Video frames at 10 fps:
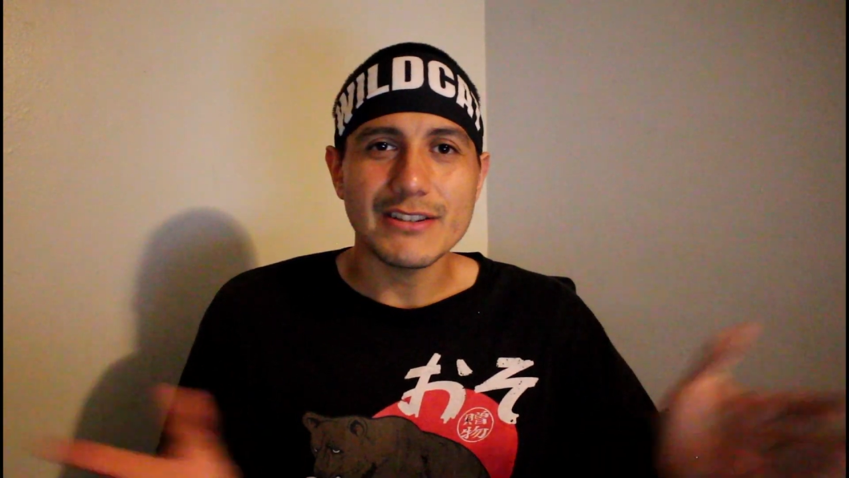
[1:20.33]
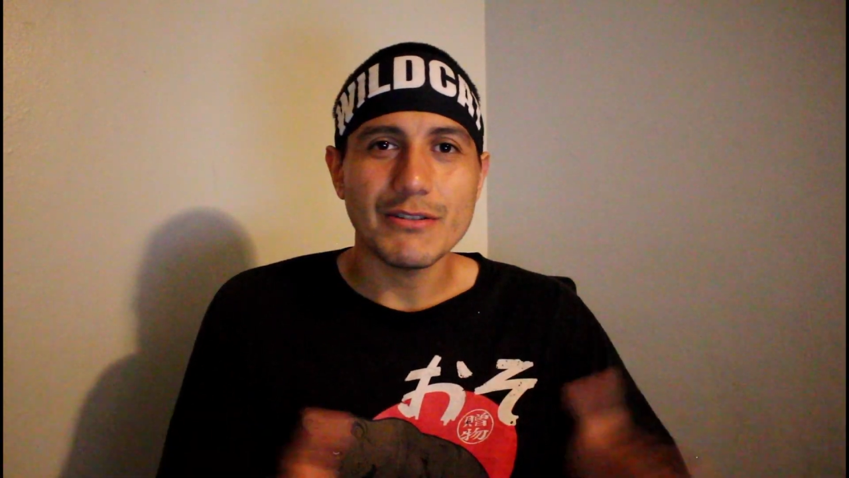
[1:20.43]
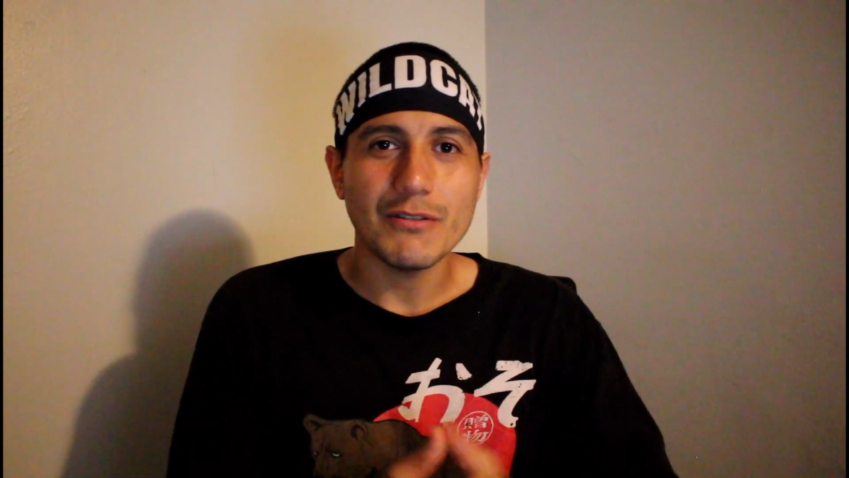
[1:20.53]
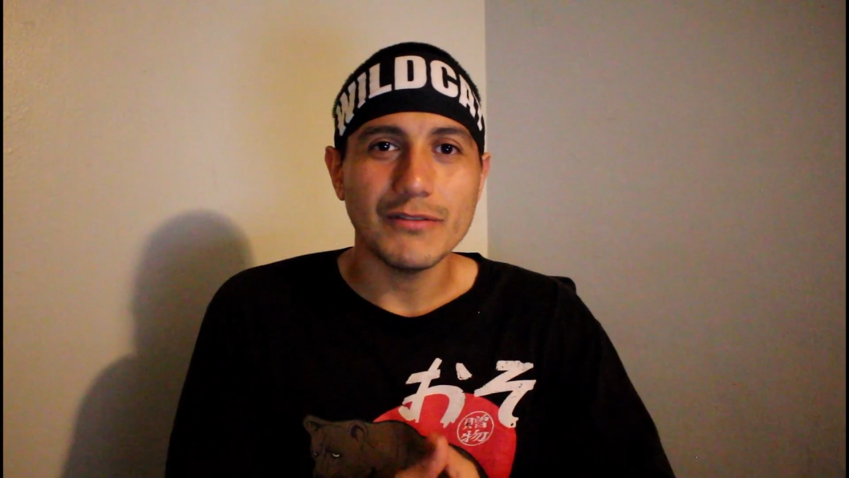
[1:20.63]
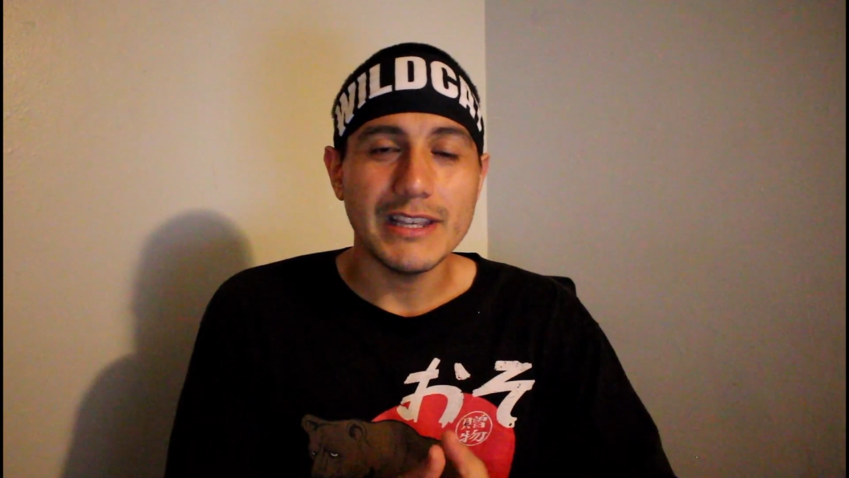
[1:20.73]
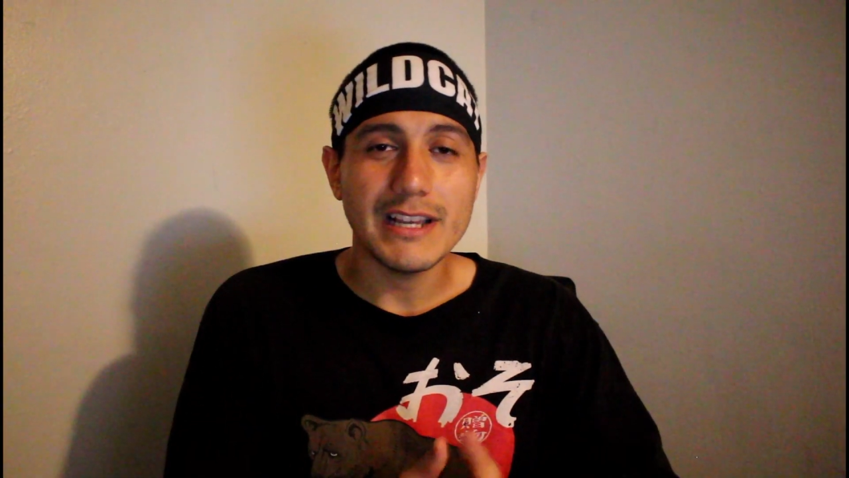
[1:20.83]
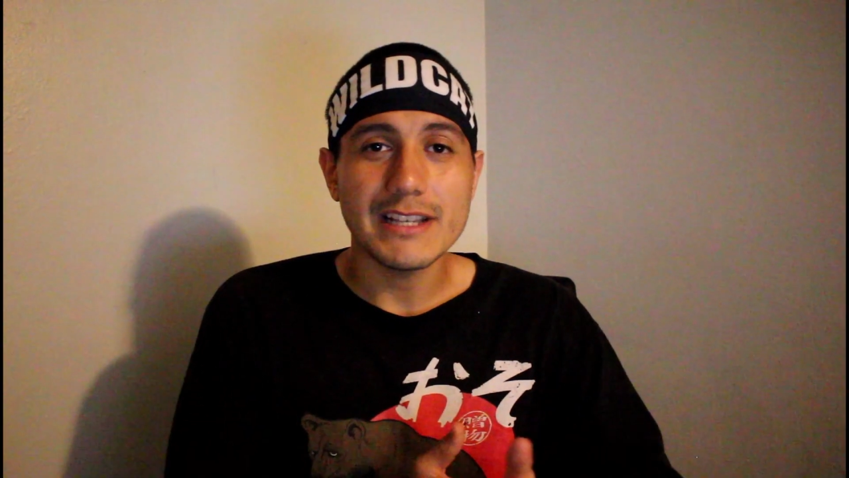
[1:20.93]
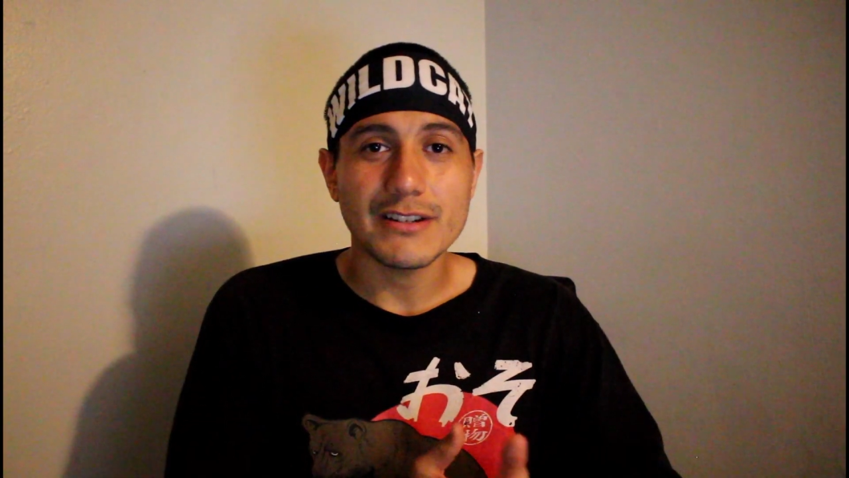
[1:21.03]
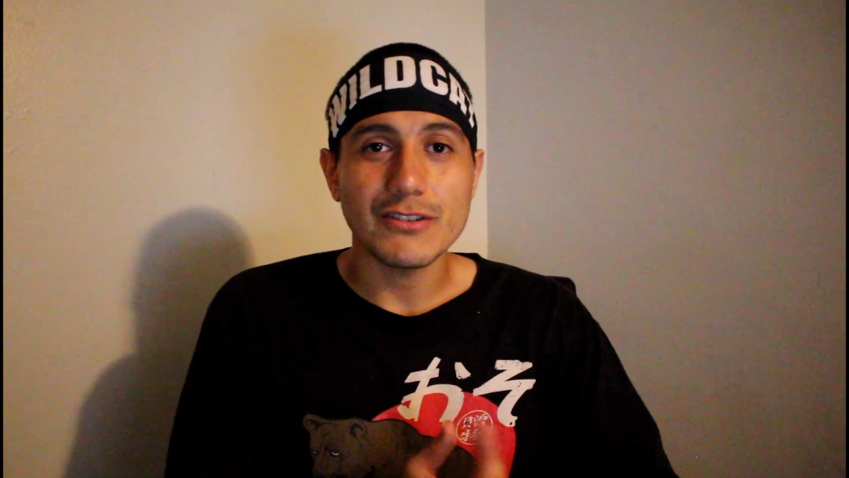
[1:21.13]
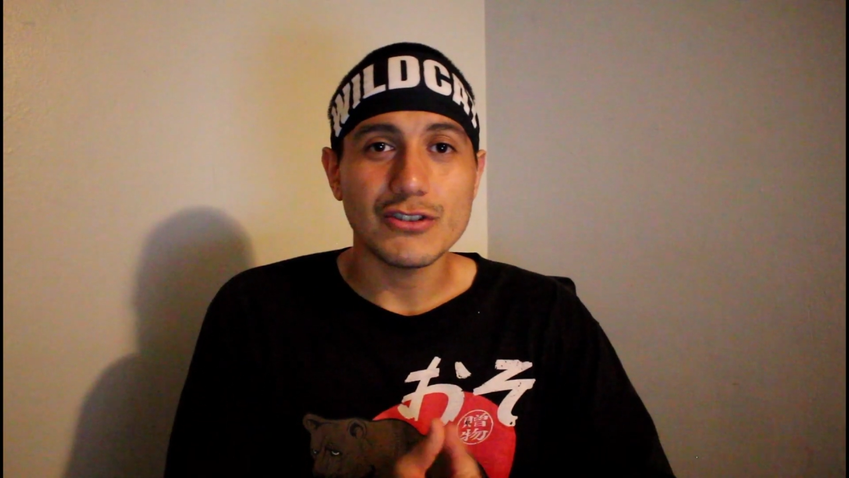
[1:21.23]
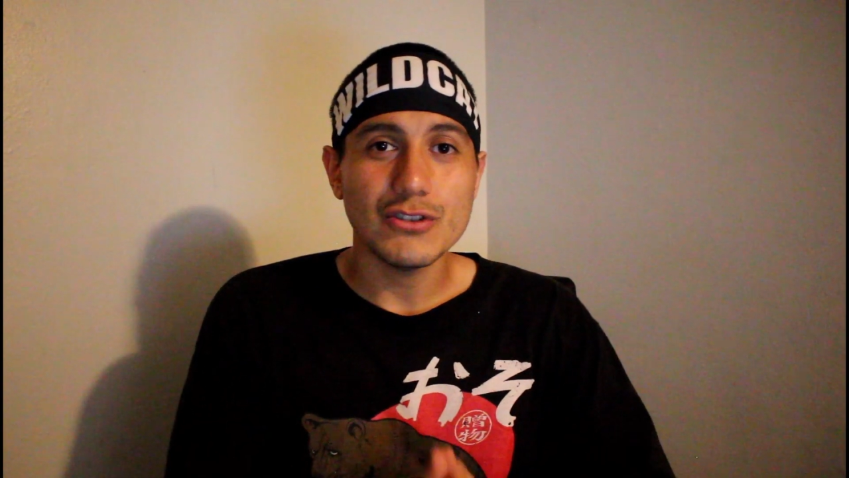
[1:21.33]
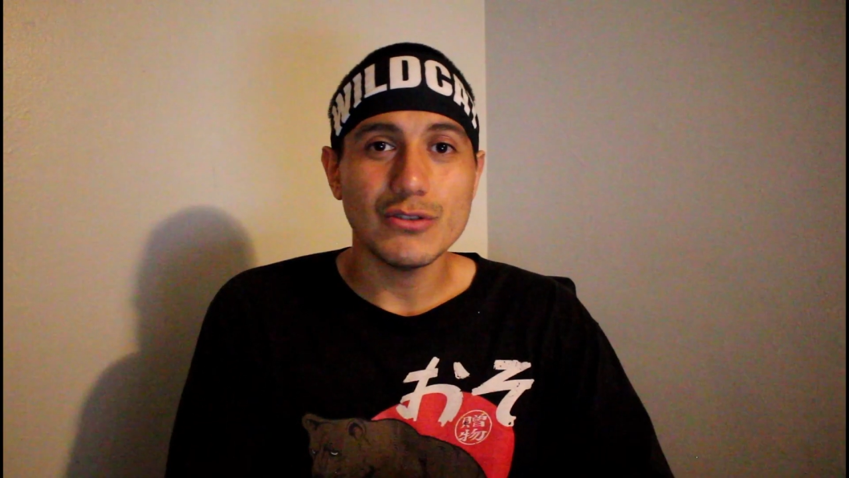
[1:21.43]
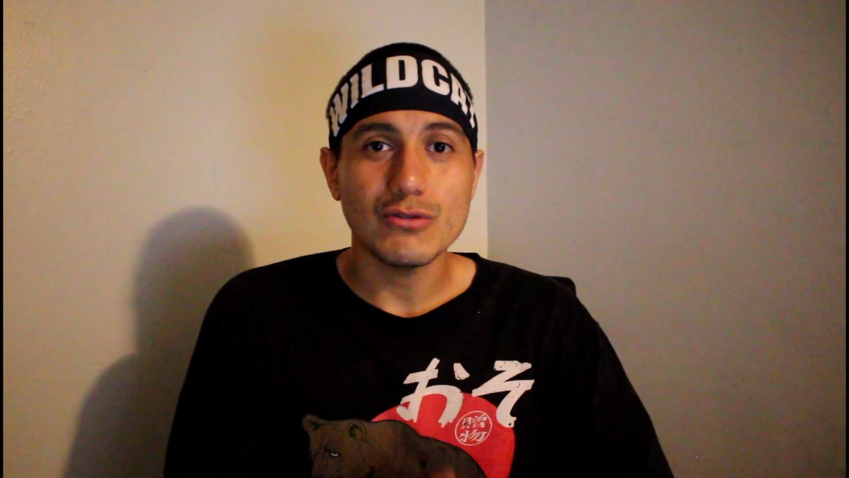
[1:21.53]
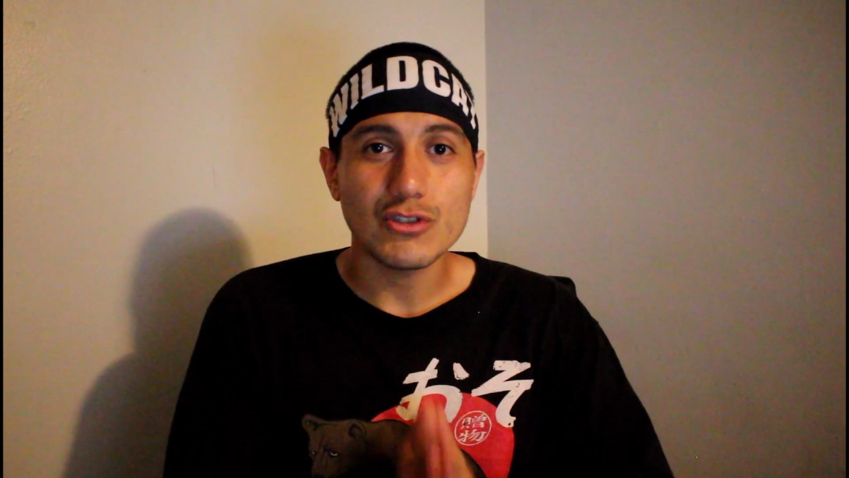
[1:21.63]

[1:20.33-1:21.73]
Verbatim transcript: so hopefully you guys are too.